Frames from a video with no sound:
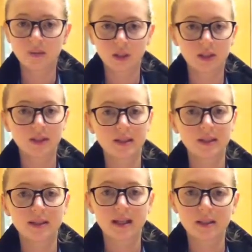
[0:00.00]
which is the
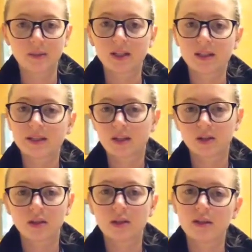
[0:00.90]
assessment
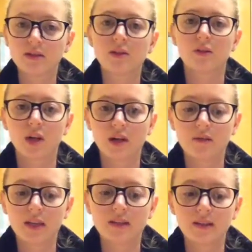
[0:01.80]
essentially used for all of
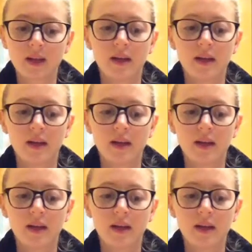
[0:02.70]
these.